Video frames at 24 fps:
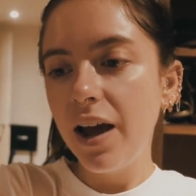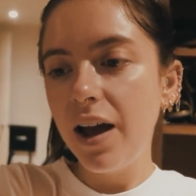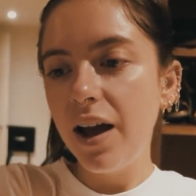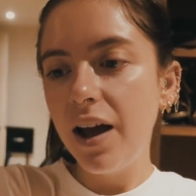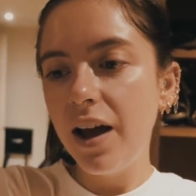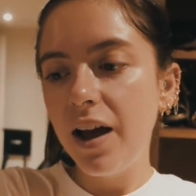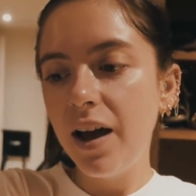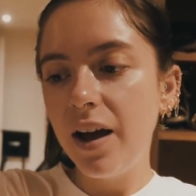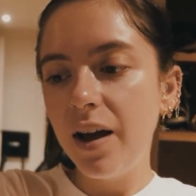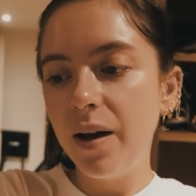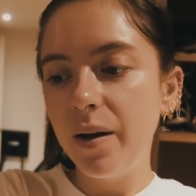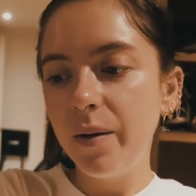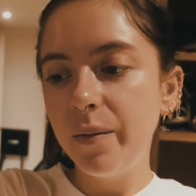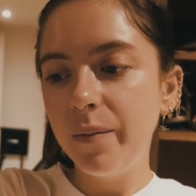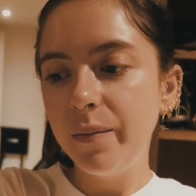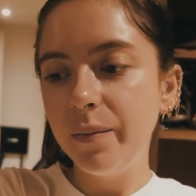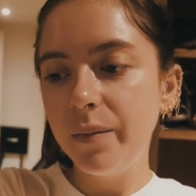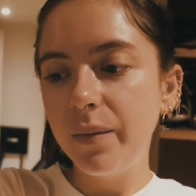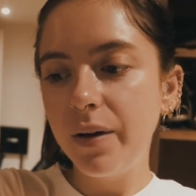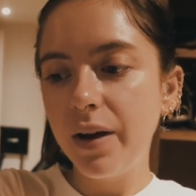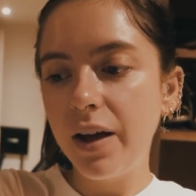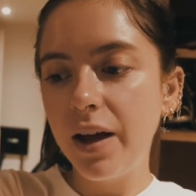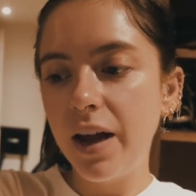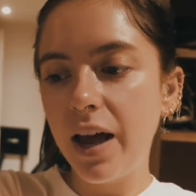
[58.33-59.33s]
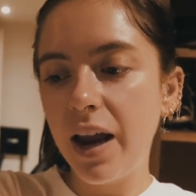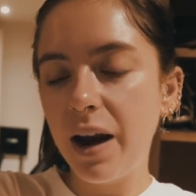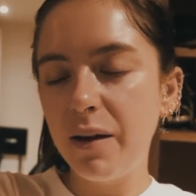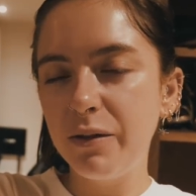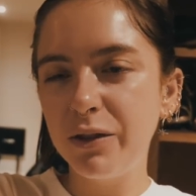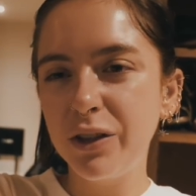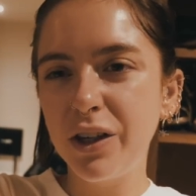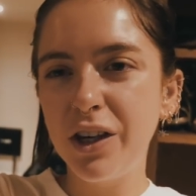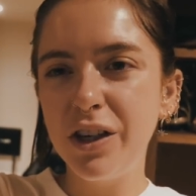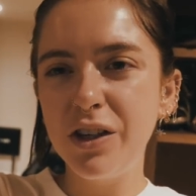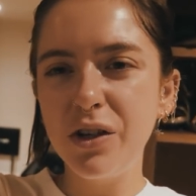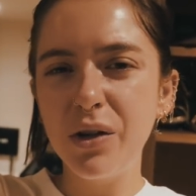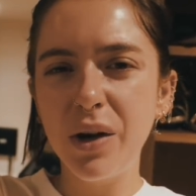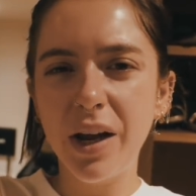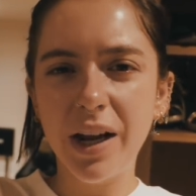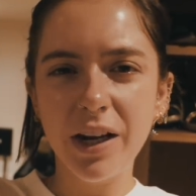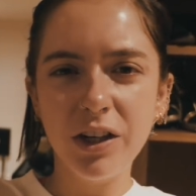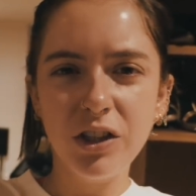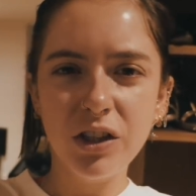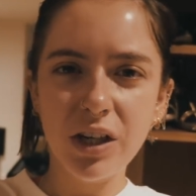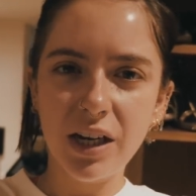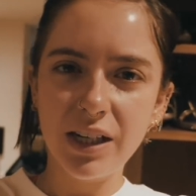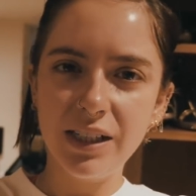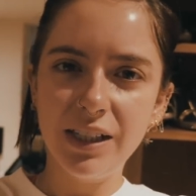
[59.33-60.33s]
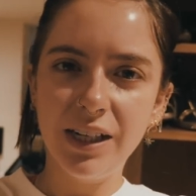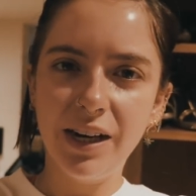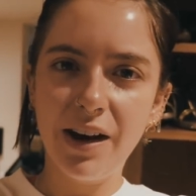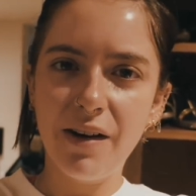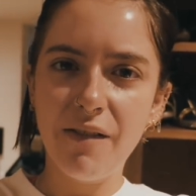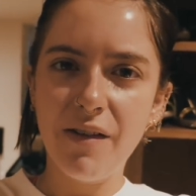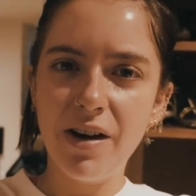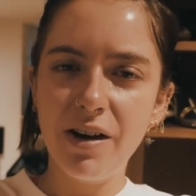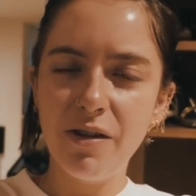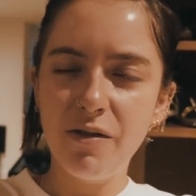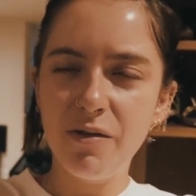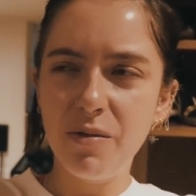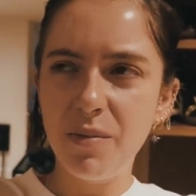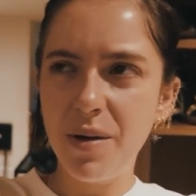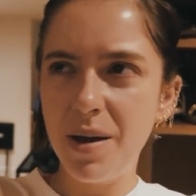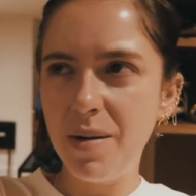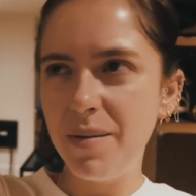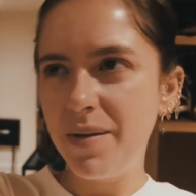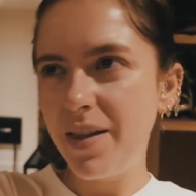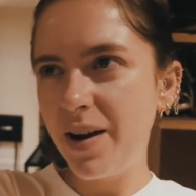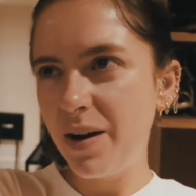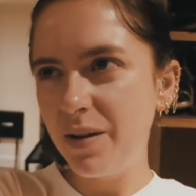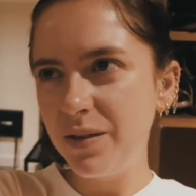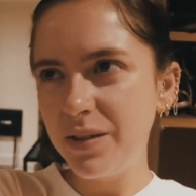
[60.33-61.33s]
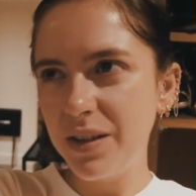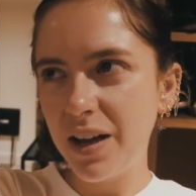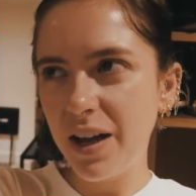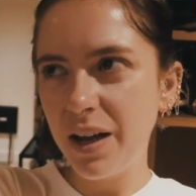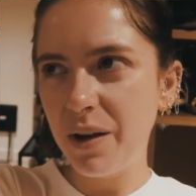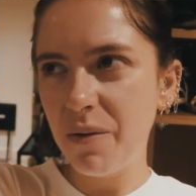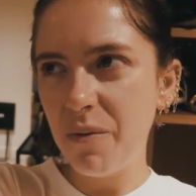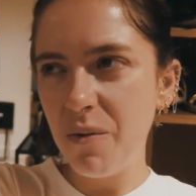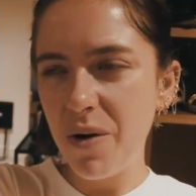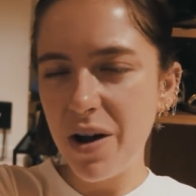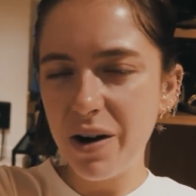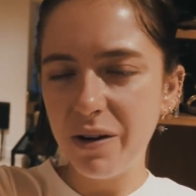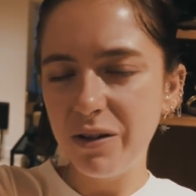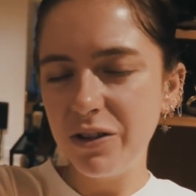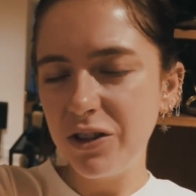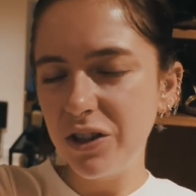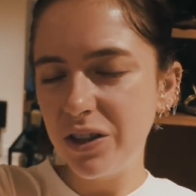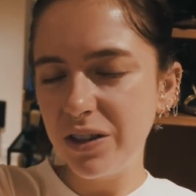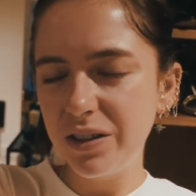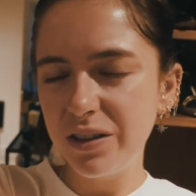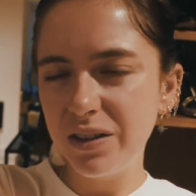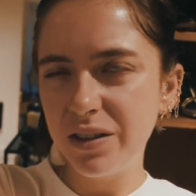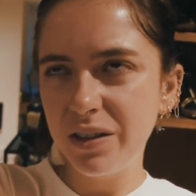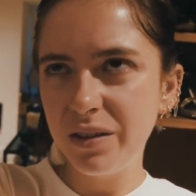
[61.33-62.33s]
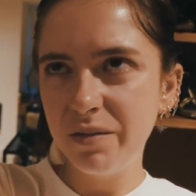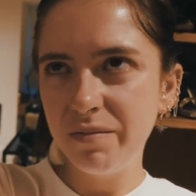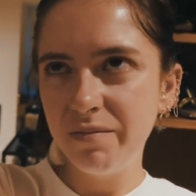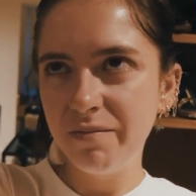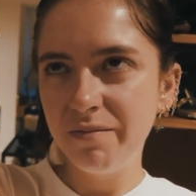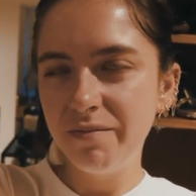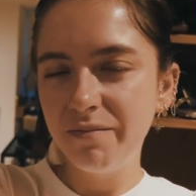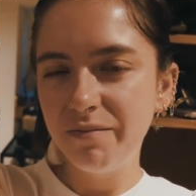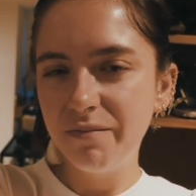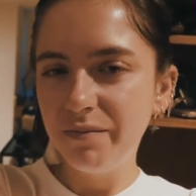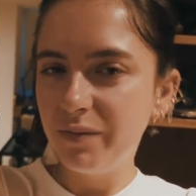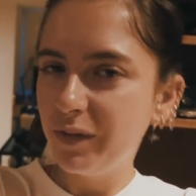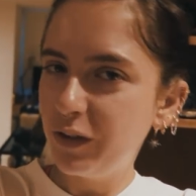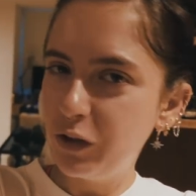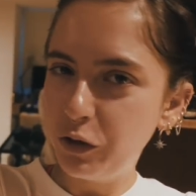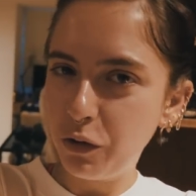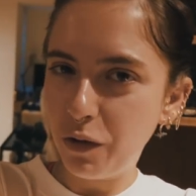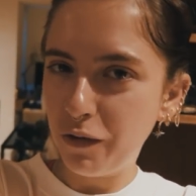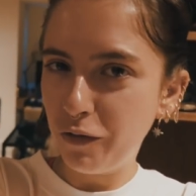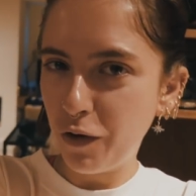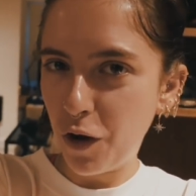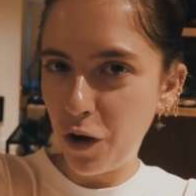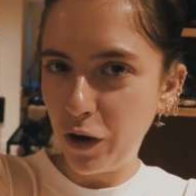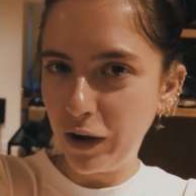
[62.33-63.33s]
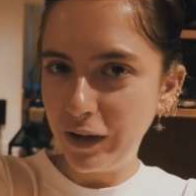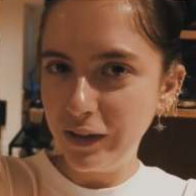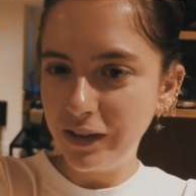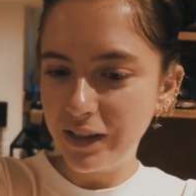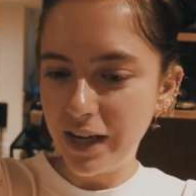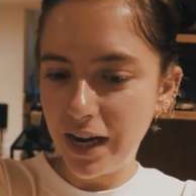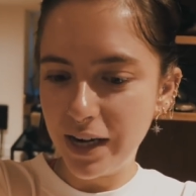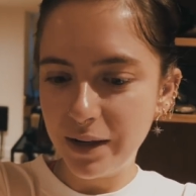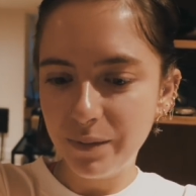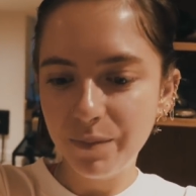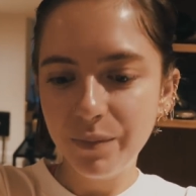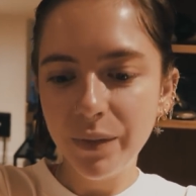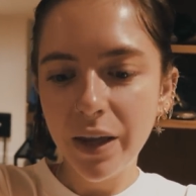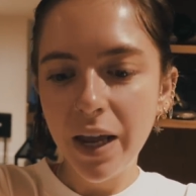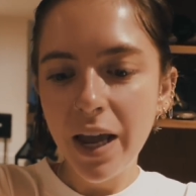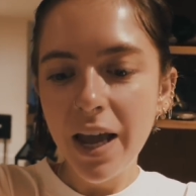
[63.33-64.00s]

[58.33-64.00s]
um, and I was going to do like a chatty get ready with me but then I was like why not just do a vlog instead.